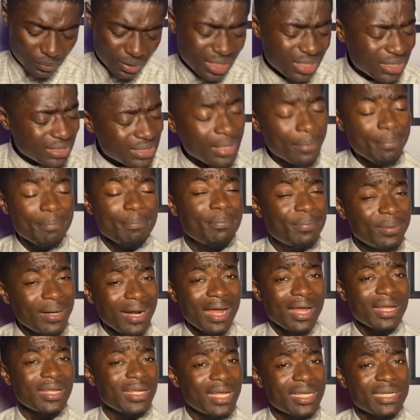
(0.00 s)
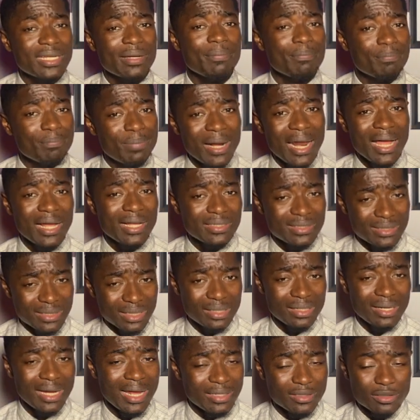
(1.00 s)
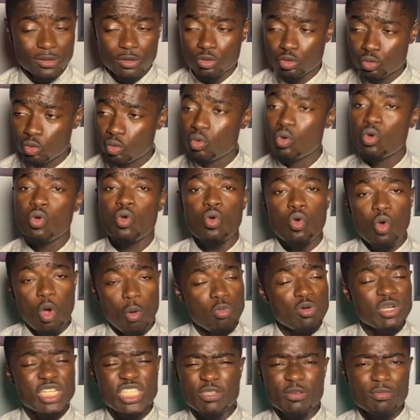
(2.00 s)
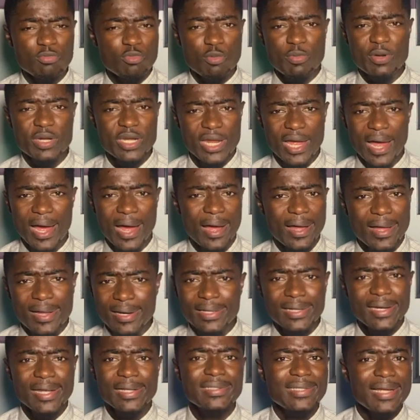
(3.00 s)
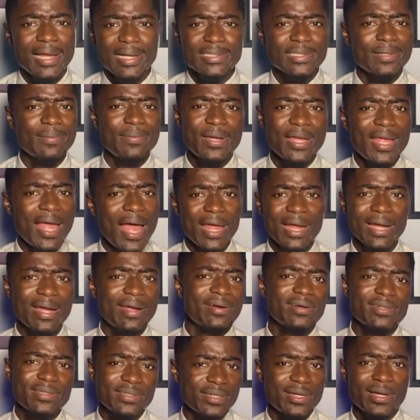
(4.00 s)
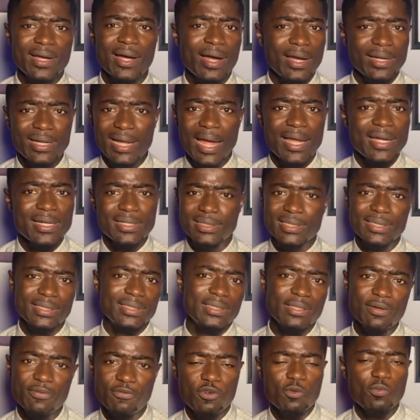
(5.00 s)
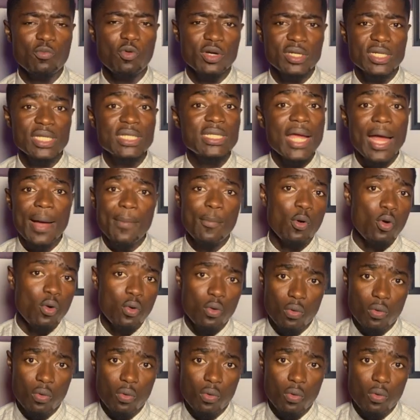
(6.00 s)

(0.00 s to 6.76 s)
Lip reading: Yem black satellite no so or multi movie there. Neza asem ya critical ya din yem football ni nyabo.